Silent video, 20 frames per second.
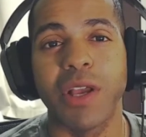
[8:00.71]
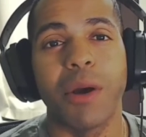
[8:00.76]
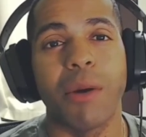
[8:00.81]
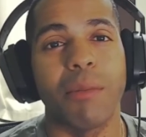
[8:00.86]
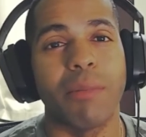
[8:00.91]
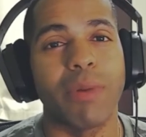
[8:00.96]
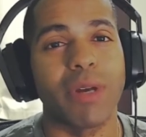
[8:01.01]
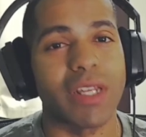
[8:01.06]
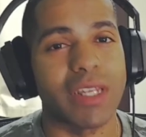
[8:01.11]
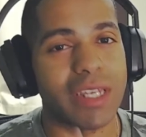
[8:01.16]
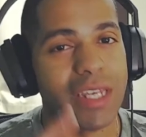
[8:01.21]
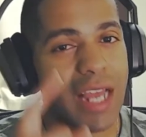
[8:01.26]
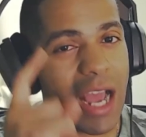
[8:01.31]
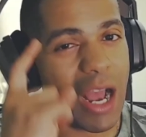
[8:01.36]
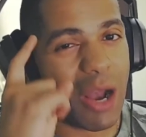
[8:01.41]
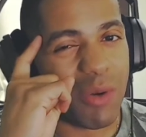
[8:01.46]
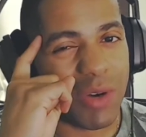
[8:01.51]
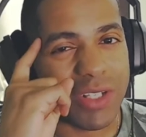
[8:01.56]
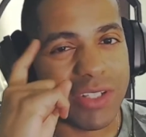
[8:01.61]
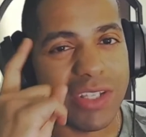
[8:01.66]
but now
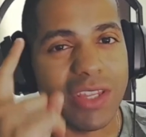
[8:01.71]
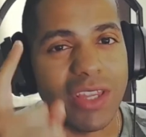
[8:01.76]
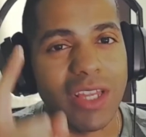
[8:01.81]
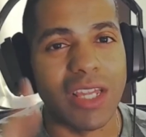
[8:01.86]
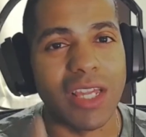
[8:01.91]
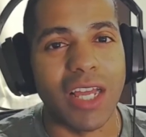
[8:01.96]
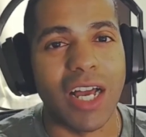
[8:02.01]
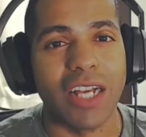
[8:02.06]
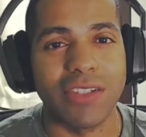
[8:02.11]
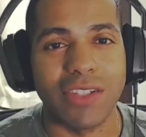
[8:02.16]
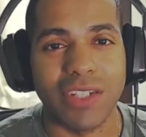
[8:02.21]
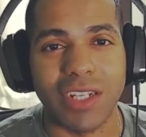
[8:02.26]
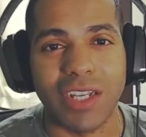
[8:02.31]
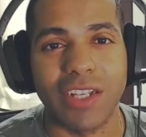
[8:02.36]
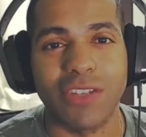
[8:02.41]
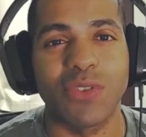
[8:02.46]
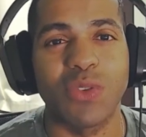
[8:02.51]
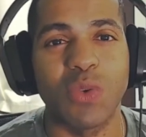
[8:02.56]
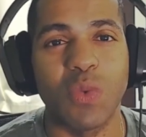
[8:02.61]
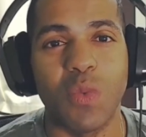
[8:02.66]
I see the logic as
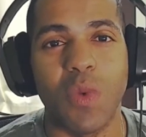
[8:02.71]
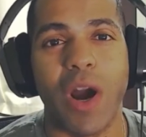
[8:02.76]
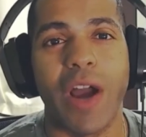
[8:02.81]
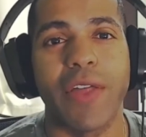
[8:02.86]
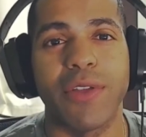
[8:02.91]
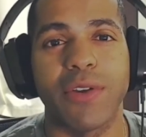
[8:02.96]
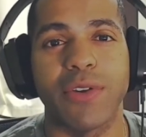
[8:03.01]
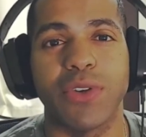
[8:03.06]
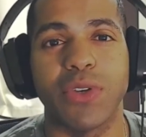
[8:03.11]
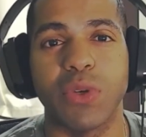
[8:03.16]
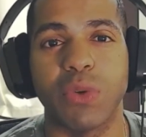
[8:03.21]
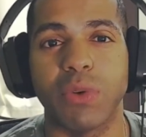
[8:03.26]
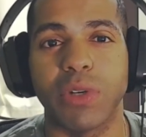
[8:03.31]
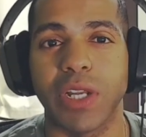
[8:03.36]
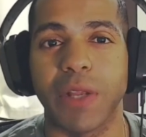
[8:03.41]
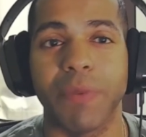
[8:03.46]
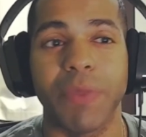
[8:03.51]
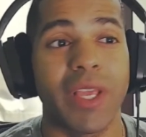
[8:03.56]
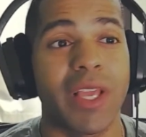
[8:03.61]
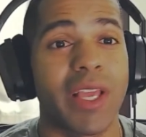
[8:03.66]
to why they're doing
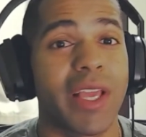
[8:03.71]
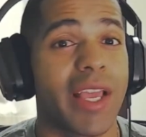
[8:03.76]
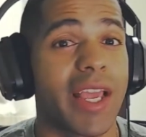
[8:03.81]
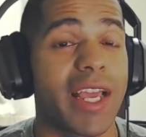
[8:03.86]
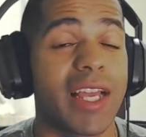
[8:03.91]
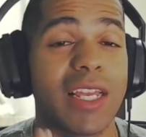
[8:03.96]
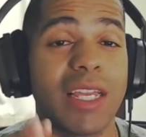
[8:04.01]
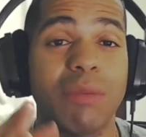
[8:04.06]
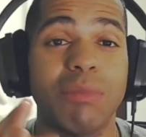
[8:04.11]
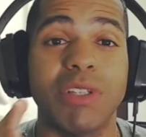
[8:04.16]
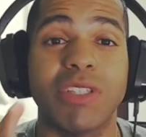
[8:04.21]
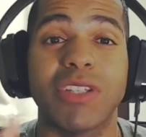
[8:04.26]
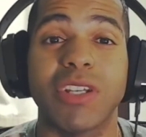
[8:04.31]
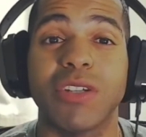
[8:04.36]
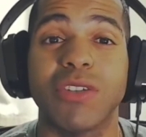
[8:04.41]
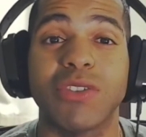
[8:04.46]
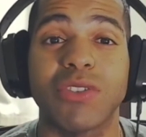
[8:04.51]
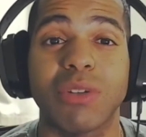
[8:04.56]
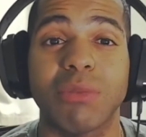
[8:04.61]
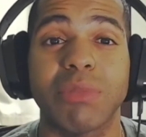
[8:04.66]
it. And let me tell you
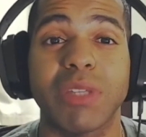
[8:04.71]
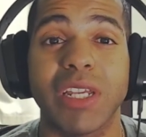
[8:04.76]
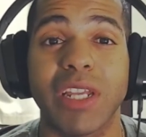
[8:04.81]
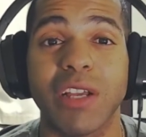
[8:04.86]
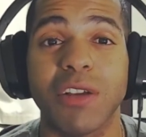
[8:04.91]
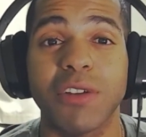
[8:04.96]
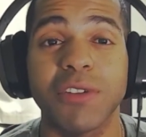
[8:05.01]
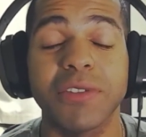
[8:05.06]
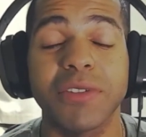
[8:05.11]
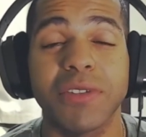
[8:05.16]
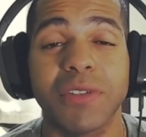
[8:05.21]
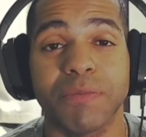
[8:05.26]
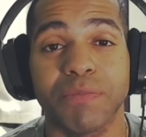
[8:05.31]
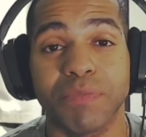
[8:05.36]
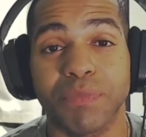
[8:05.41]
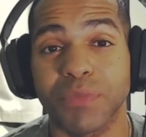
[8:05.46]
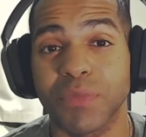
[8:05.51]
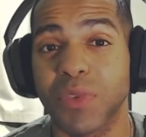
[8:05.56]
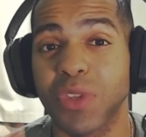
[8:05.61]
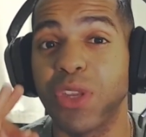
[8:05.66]
something else
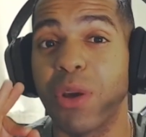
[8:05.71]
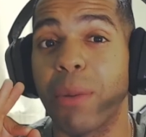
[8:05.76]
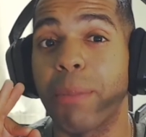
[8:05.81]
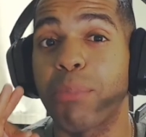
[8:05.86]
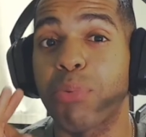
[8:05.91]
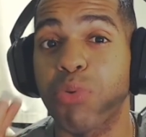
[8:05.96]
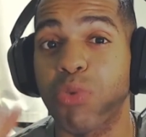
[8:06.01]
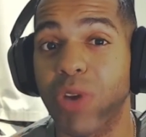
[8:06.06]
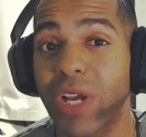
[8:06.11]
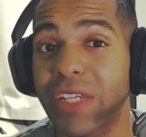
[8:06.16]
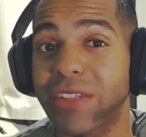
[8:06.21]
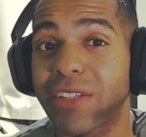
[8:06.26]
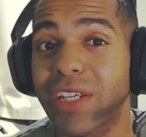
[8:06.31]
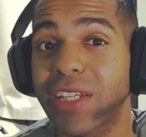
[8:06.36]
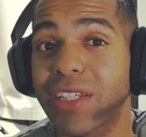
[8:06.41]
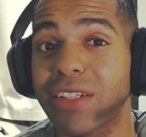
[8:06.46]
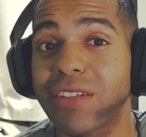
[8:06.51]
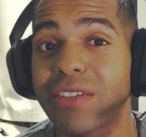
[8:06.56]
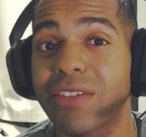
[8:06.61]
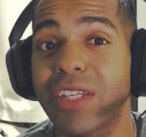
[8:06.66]
the press that
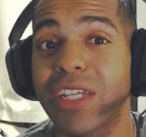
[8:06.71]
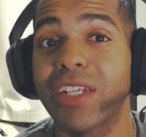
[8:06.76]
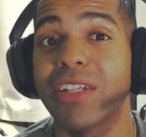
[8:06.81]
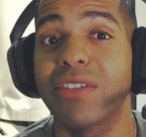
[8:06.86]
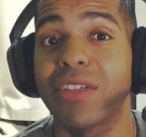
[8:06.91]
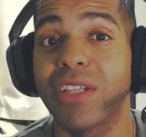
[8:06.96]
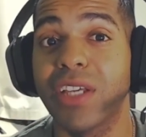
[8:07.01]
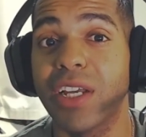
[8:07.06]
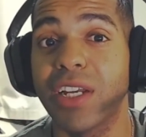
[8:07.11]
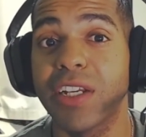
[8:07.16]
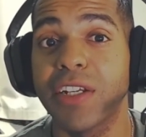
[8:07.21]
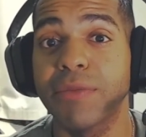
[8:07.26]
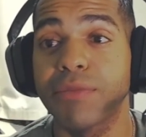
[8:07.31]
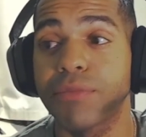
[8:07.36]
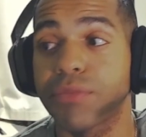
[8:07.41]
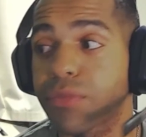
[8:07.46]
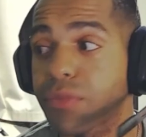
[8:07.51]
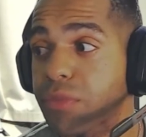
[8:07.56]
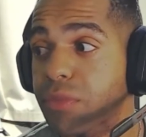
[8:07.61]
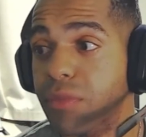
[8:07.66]
this thing is getting
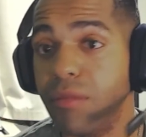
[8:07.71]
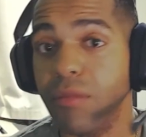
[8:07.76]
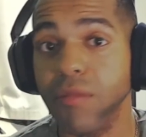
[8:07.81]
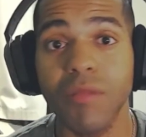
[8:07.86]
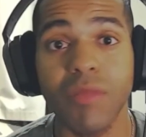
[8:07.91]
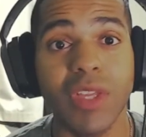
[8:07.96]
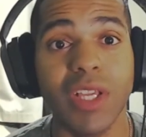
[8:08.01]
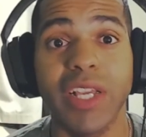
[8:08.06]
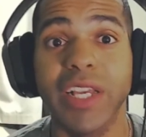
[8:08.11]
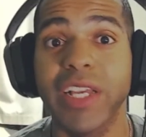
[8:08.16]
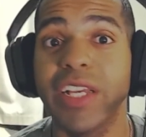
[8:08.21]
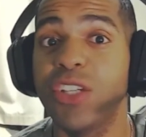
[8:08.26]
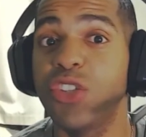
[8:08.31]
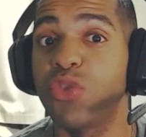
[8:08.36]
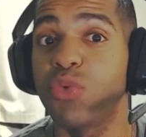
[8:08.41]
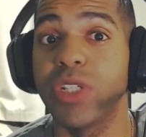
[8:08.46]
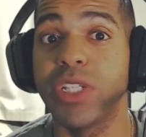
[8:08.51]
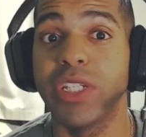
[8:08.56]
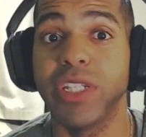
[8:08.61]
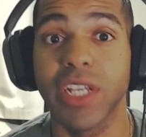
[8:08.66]
is
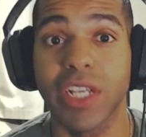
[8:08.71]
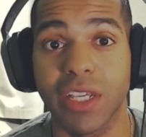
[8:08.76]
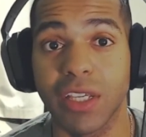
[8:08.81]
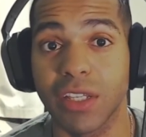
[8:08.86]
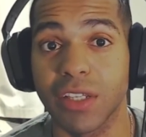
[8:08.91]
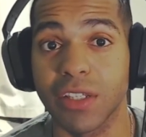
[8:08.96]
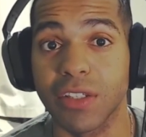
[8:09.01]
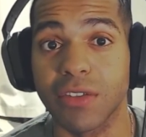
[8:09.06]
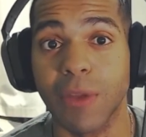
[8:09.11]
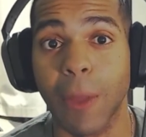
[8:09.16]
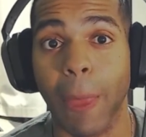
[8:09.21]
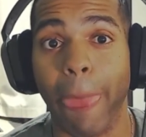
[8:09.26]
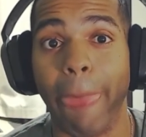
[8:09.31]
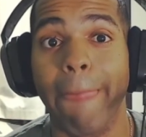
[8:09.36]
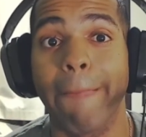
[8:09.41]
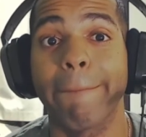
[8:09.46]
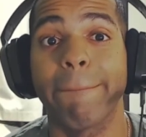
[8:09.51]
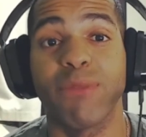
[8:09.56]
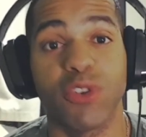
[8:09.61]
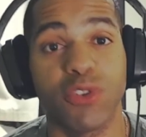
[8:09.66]
ridiculous.
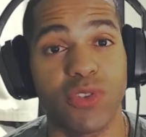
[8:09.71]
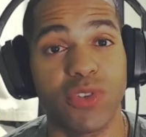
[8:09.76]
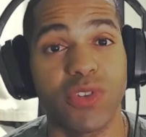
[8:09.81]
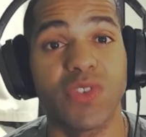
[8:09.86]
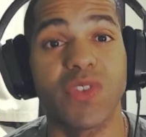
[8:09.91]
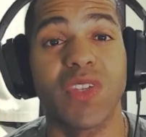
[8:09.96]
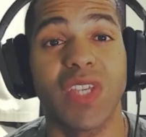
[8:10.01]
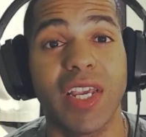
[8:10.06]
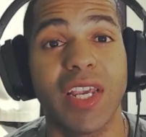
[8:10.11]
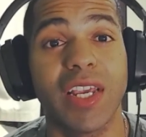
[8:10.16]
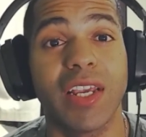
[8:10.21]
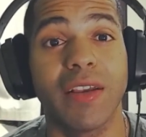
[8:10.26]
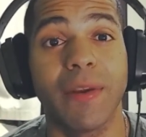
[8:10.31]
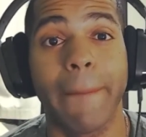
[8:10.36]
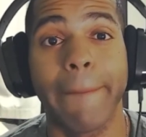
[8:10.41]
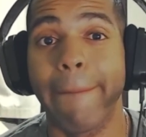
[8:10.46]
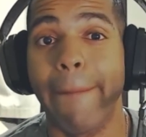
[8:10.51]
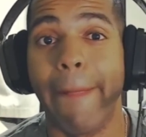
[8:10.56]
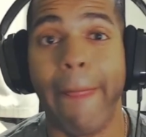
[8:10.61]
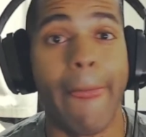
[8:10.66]
There's a saying
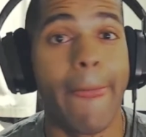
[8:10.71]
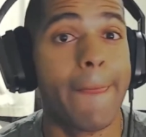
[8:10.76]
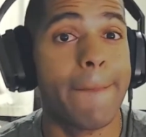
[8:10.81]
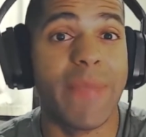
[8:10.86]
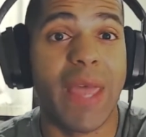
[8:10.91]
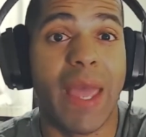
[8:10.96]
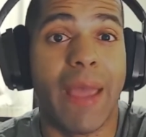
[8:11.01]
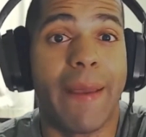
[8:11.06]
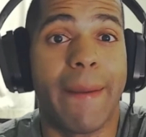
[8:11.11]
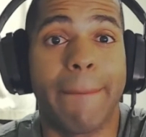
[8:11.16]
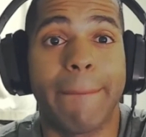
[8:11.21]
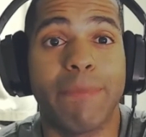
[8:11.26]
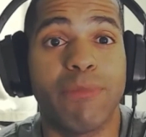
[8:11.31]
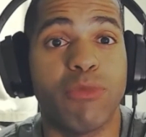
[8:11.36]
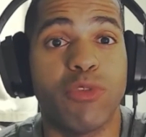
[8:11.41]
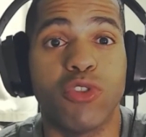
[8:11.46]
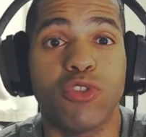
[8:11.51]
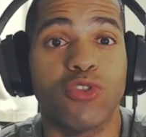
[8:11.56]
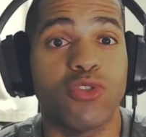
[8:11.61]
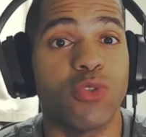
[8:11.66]
that
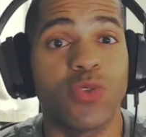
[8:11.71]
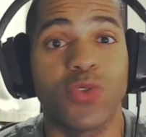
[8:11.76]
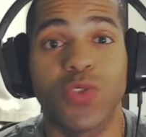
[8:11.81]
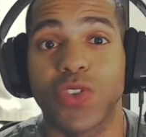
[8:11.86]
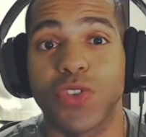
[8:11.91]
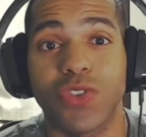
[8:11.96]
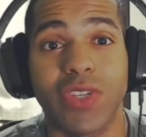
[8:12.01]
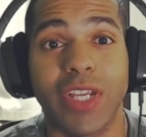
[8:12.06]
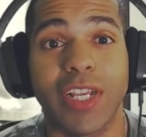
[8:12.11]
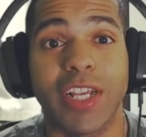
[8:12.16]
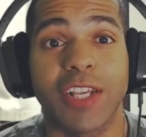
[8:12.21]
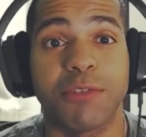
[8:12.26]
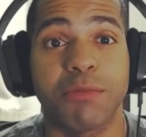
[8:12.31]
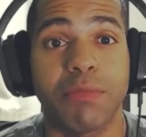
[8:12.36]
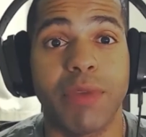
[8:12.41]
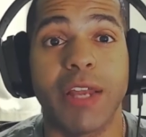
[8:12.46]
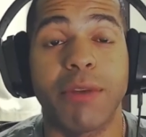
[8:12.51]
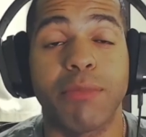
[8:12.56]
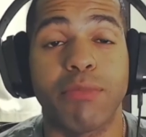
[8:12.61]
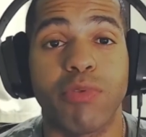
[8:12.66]
there's no such thing as
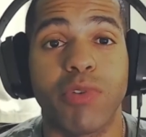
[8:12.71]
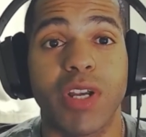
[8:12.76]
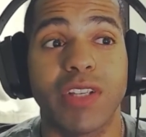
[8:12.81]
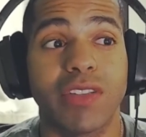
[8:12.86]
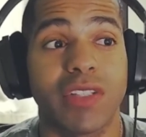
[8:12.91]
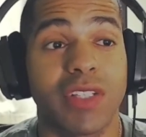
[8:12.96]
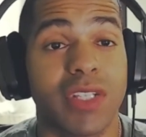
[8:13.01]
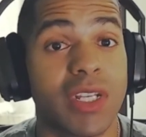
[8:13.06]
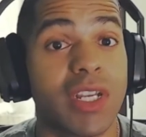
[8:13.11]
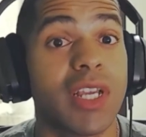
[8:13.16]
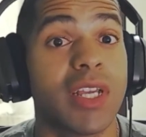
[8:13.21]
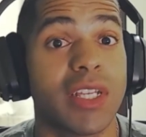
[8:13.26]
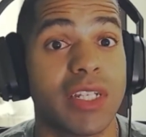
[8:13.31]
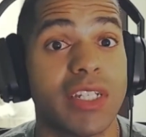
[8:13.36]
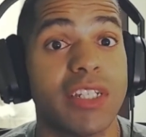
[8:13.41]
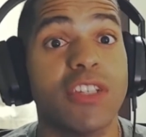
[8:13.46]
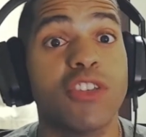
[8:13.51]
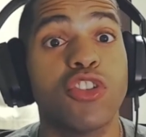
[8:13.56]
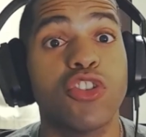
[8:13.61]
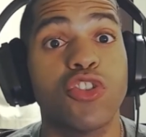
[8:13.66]
bad press.
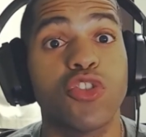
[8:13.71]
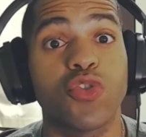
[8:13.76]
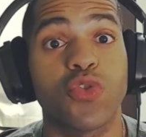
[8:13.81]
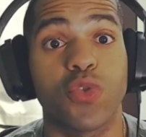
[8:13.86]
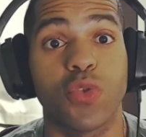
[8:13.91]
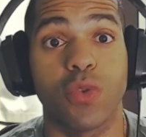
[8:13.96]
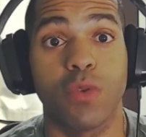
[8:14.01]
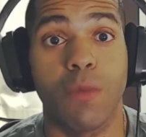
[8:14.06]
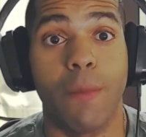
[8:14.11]
This is true.